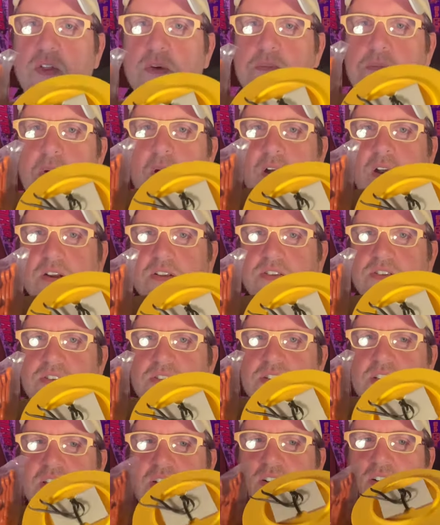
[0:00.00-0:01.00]
the parts
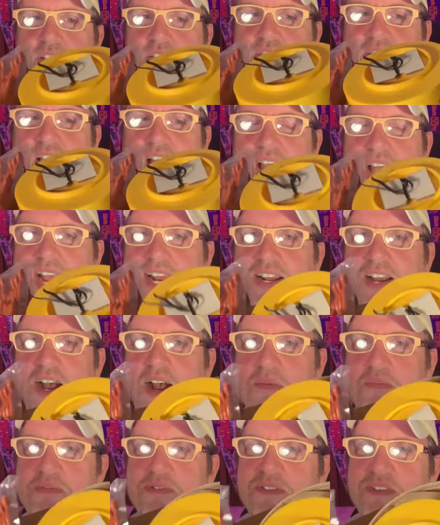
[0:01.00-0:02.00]
still tied
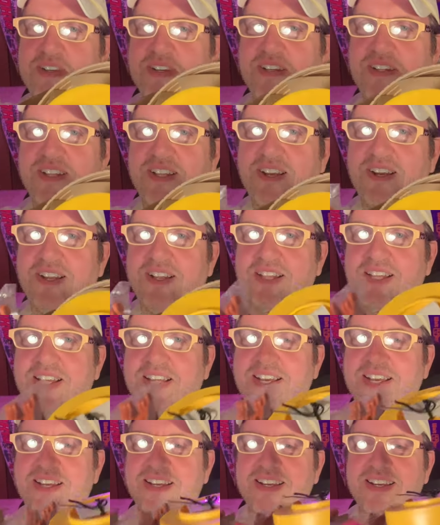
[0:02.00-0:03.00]
up, still all
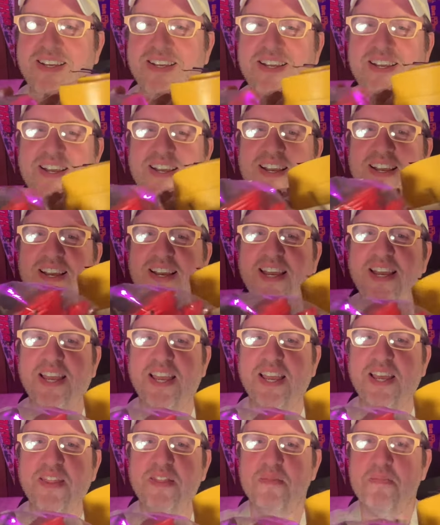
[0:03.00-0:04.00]
uh,
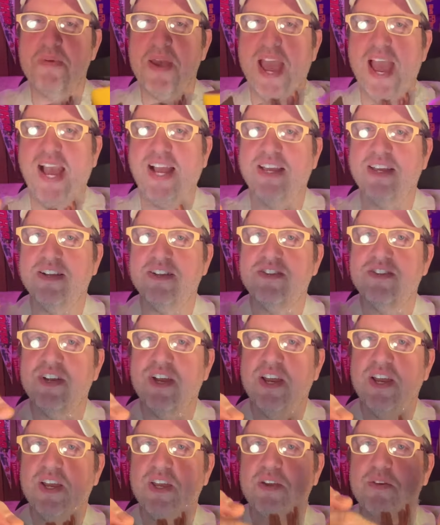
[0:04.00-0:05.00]
in the package
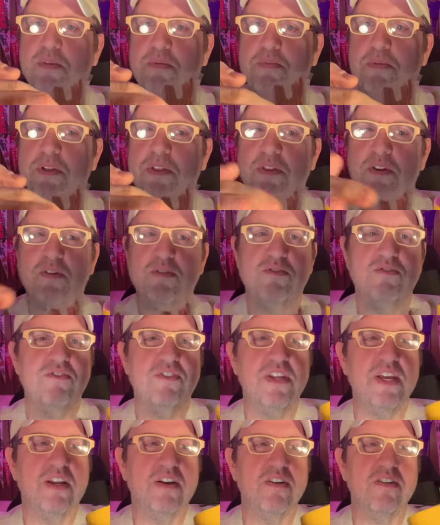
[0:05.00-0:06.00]
you would put those
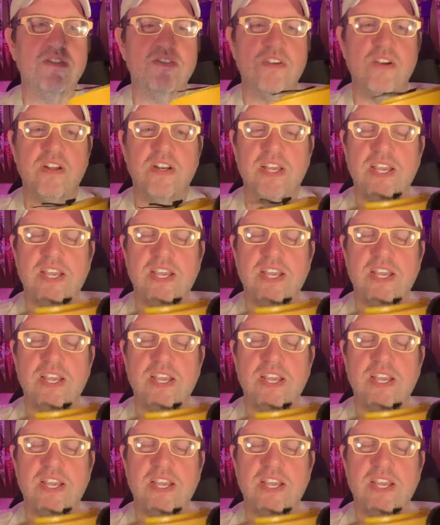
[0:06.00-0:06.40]
stickers on